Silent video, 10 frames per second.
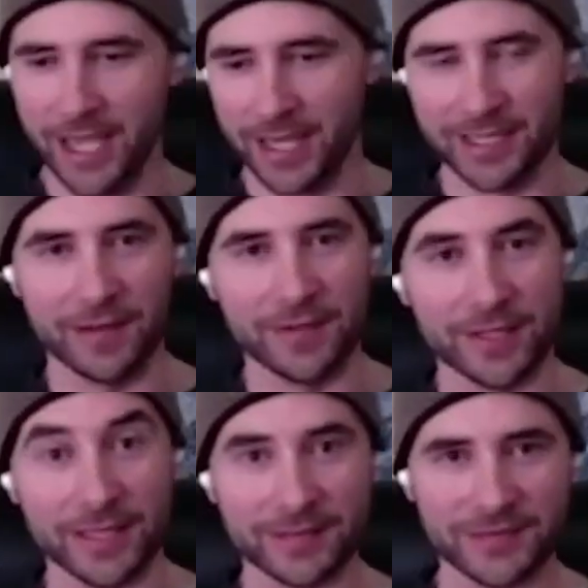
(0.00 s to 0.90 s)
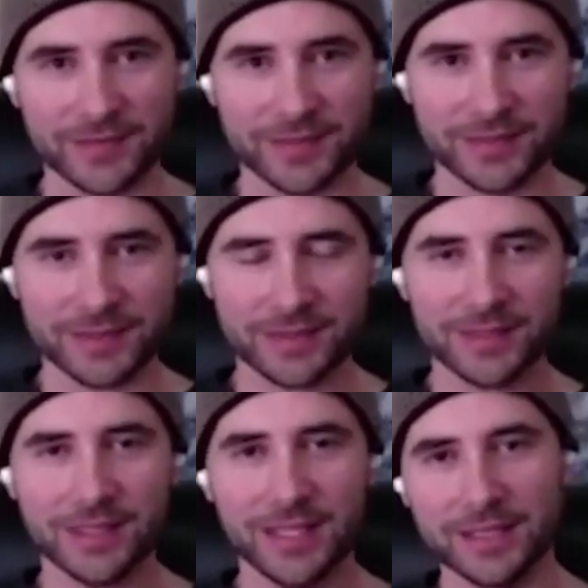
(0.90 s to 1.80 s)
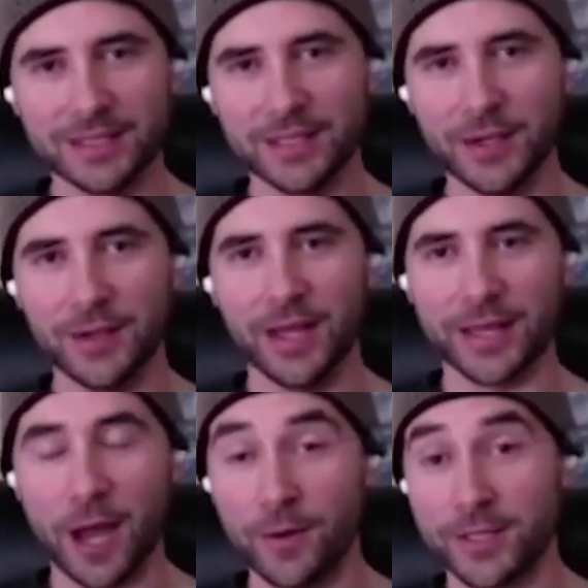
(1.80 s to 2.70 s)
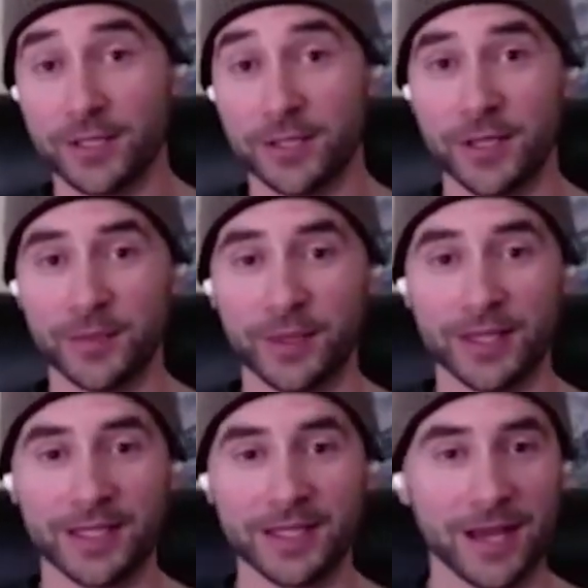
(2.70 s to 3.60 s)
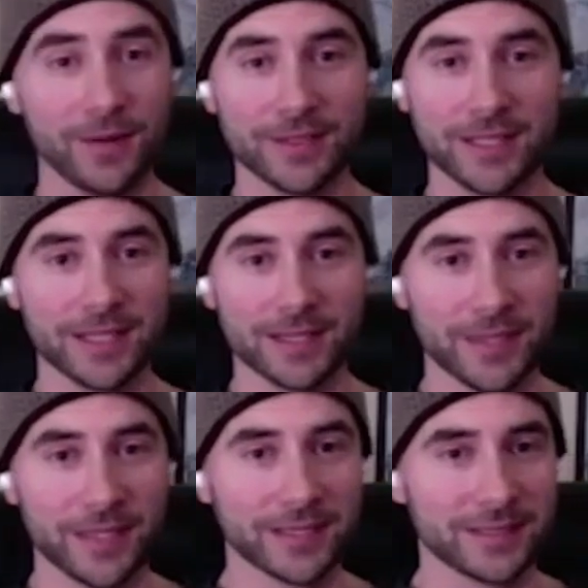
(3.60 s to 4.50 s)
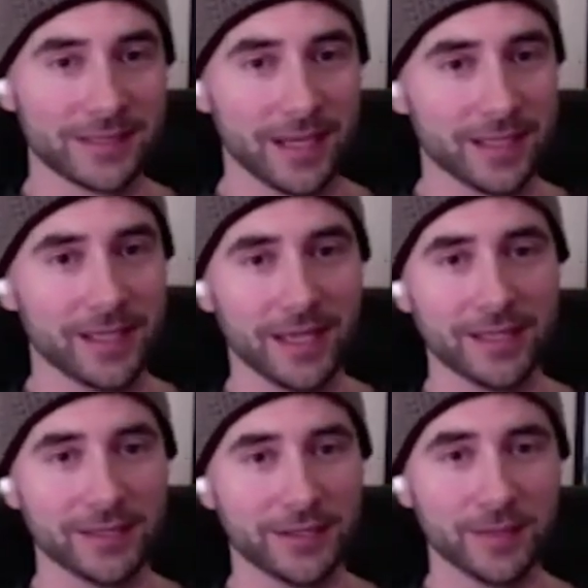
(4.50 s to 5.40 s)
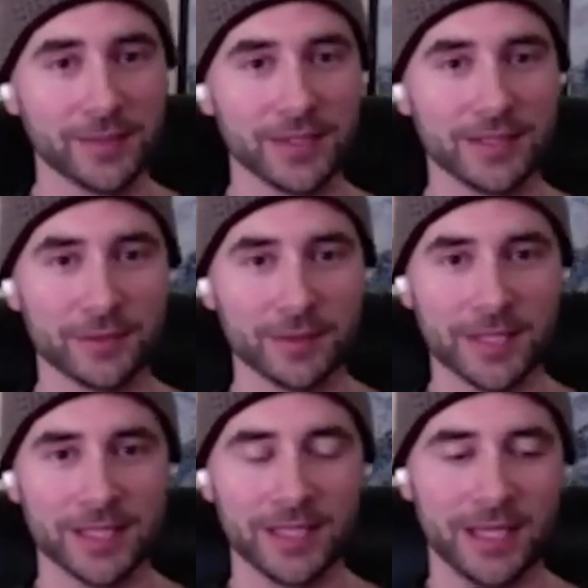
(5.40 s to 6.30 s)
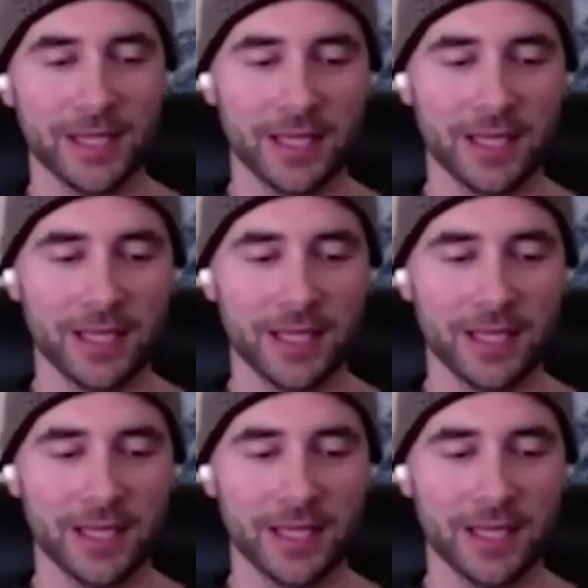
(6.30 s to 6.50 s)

tanked everything. And so yeah. like that was the turning point. That was like the biggest gun to the head turning point for me. So